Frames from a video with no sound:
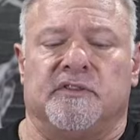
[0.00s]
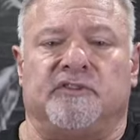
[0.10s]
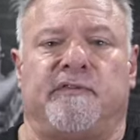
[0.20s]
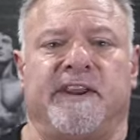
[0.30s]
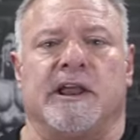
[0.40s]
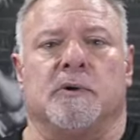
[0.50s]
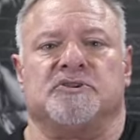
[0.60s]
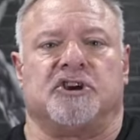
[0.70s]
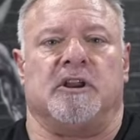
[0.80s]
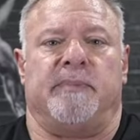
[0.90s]
This video
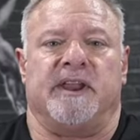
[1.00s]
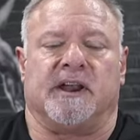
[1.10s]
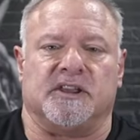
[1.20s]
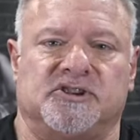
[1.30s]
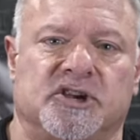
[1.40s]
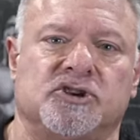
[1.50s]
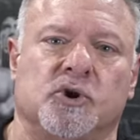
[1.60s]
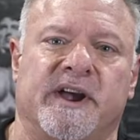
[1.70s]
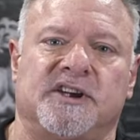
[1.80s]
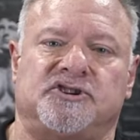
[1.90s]
is gonna be a
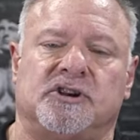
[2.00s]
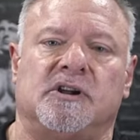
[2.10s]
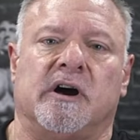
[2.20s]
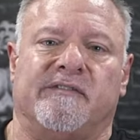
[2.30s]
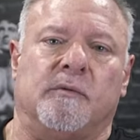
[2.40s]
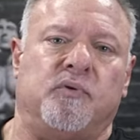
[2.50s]
continuation of a